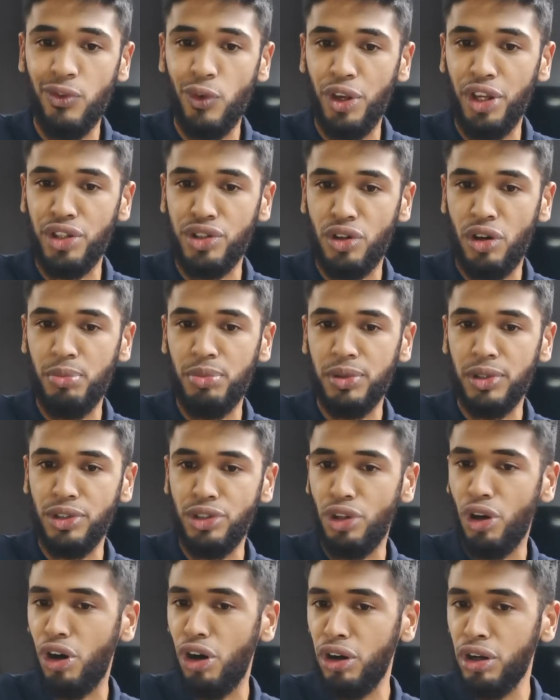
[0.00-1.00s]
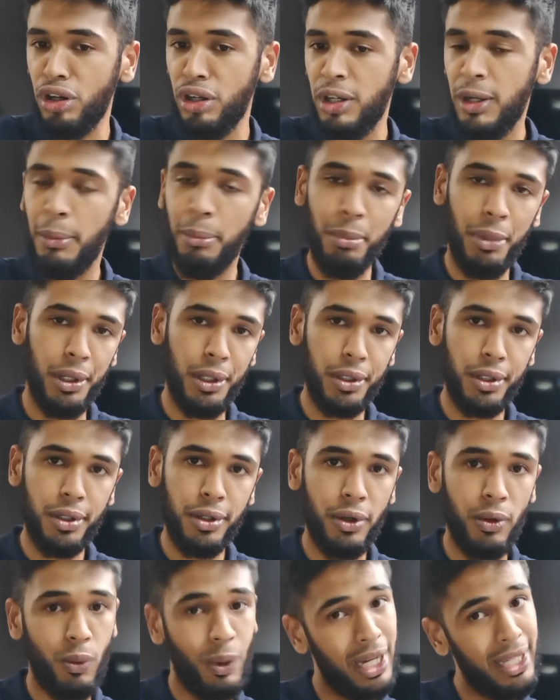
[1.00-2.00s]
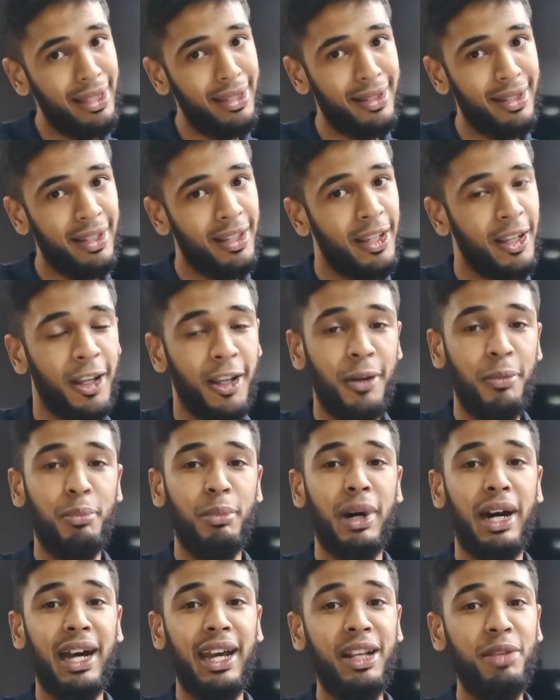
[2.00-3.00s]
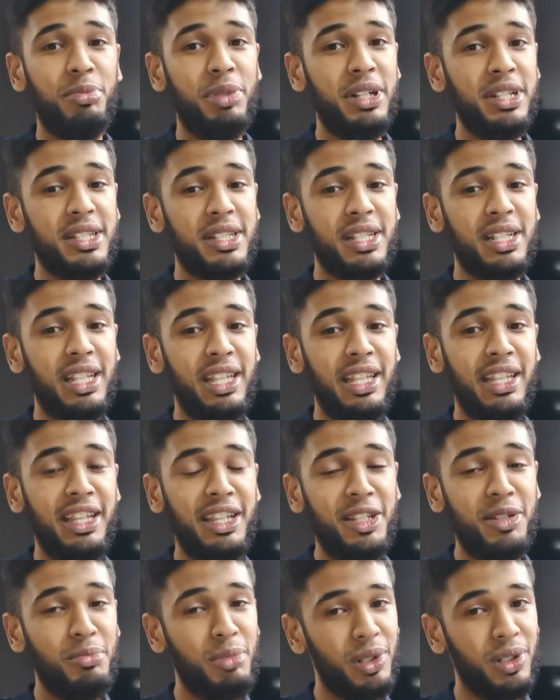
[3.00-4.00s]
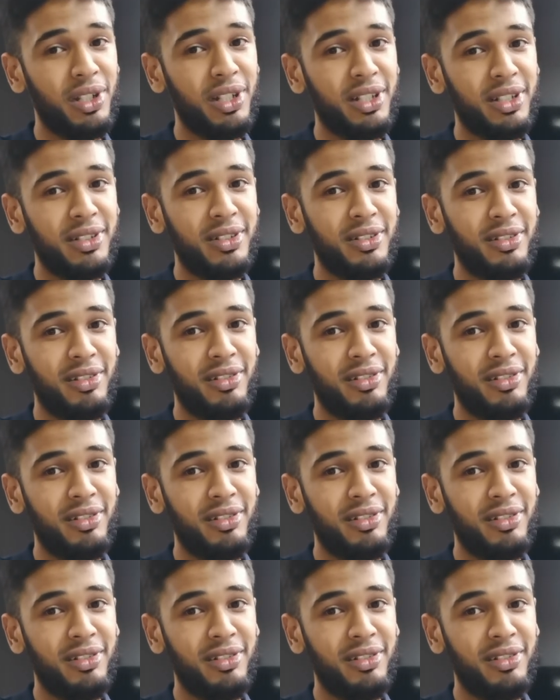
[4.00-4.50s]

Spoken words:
For example, dark, milk, white. Mine personally is milk.